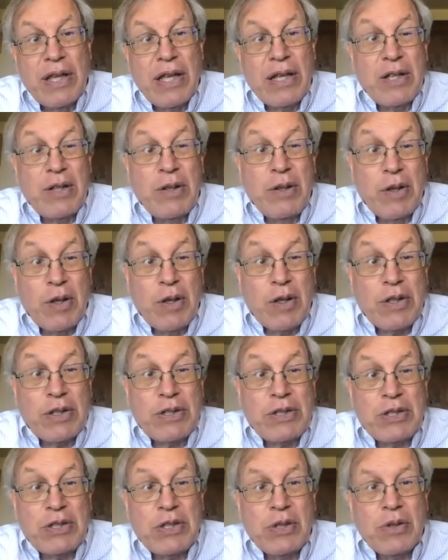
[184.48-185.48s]
a
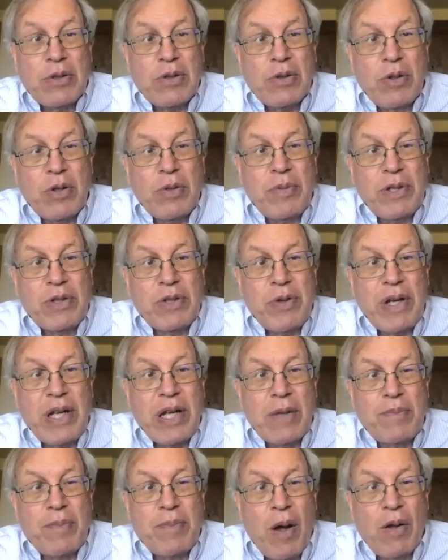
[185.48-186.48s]
nurse who had been treating
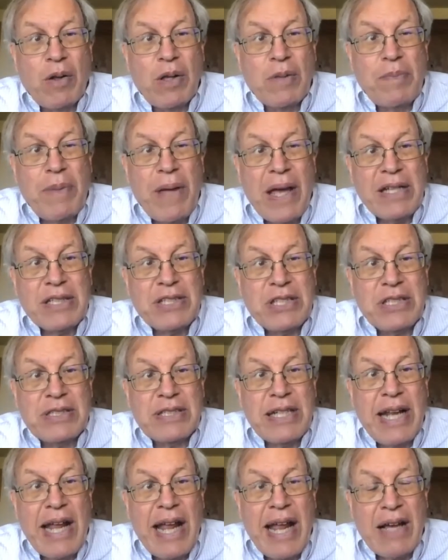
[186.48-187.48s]
Ebola patients
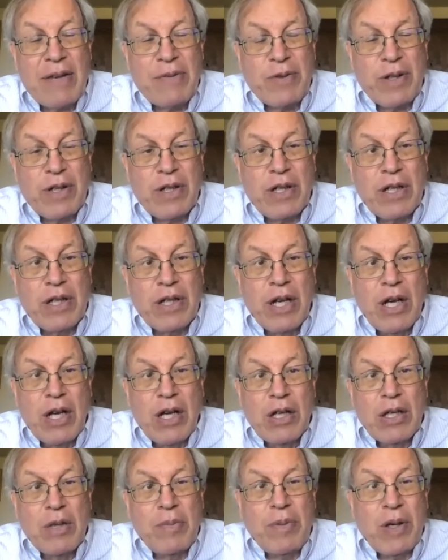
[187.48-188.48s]
in Africa
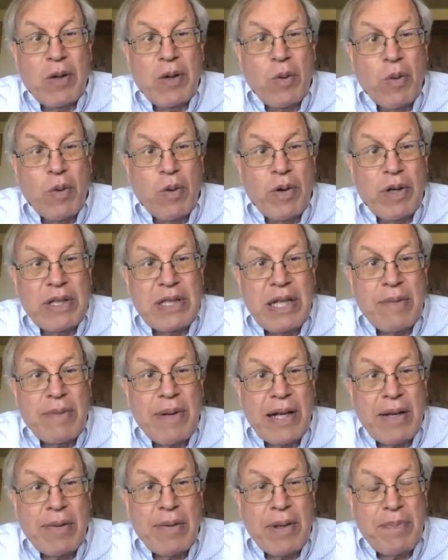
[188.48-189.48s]
could be quarantined
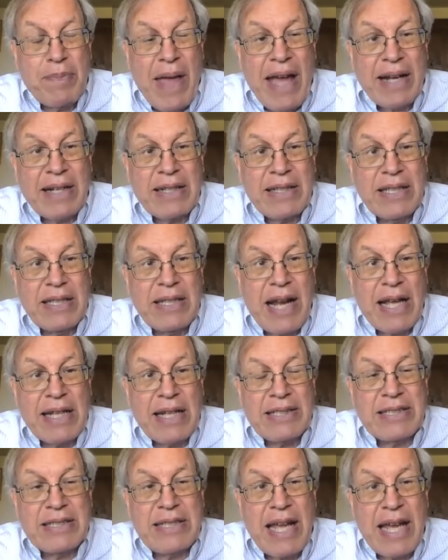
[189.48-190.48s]
about coming back to the
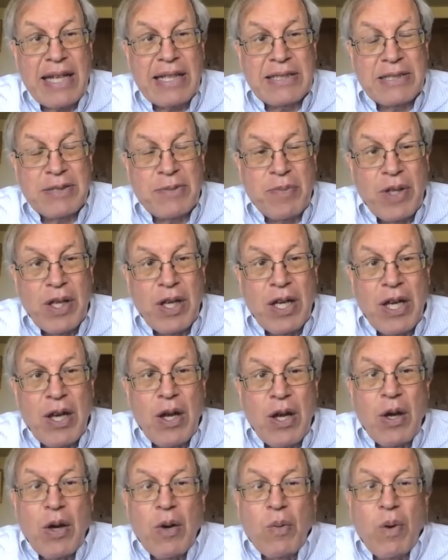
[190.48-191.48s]
United States.
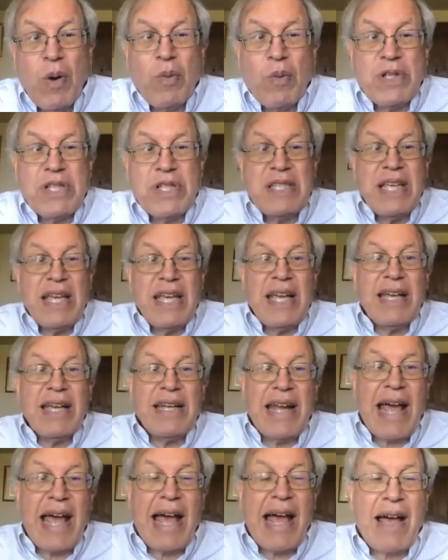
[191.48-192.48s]
What we're seeing
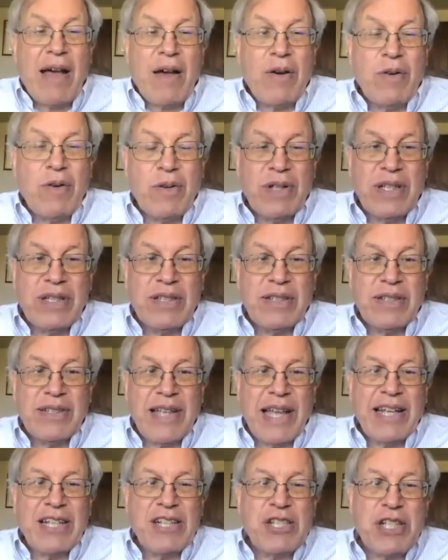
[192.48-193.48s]
now,
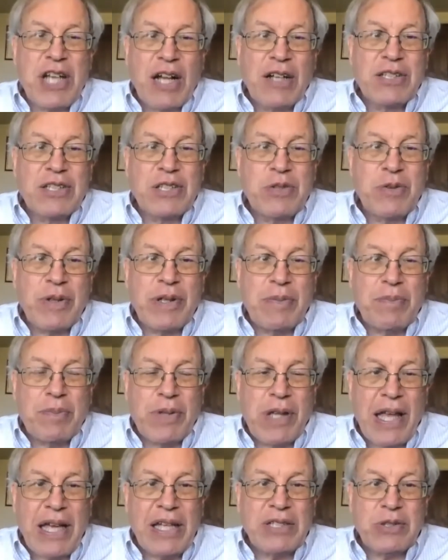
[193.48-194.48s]
like
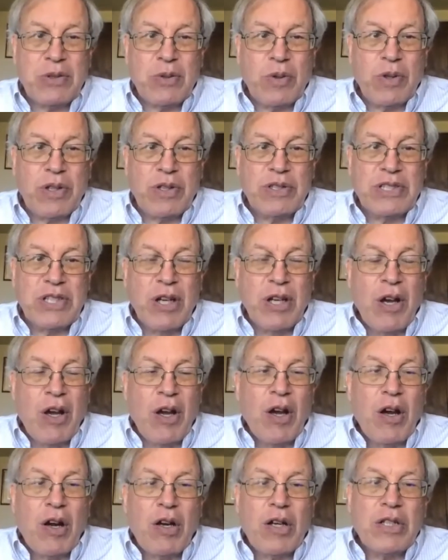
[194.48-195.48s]
shelter-in-place orders,
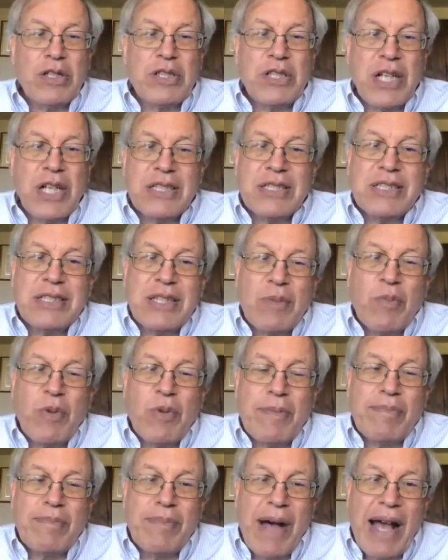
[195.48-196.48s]
are just
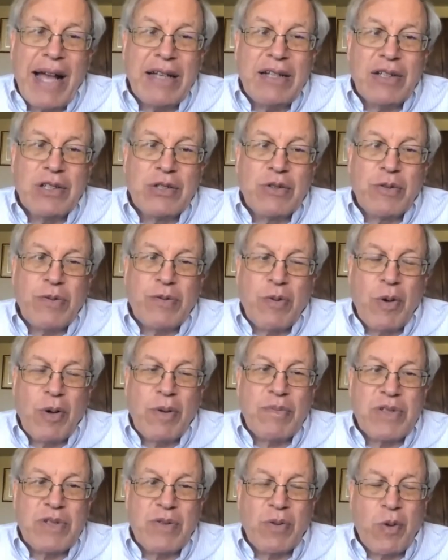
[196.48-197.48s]
somewhat milder
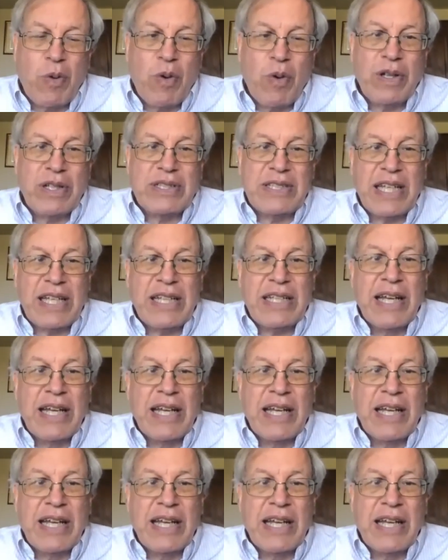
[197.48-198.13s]
forms of quarantine.